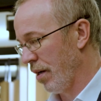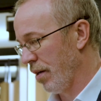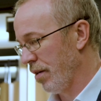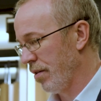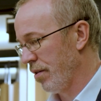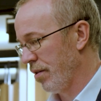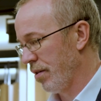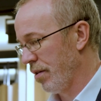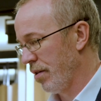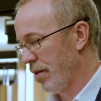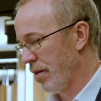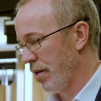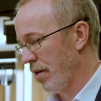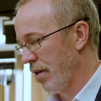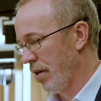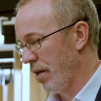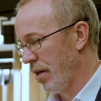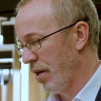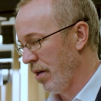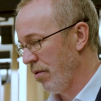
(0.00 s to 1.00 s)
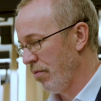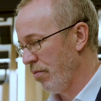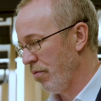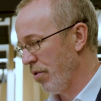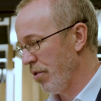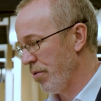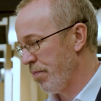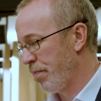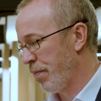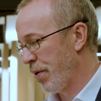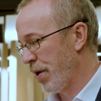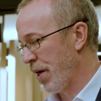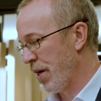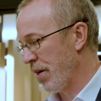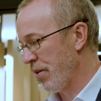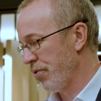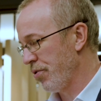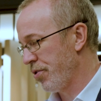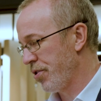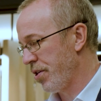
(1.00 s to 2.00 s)
For me, the key is
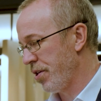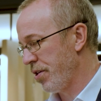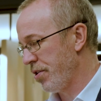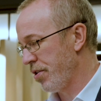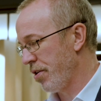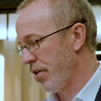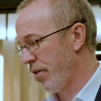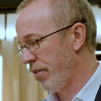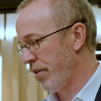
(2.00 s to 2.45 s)
talk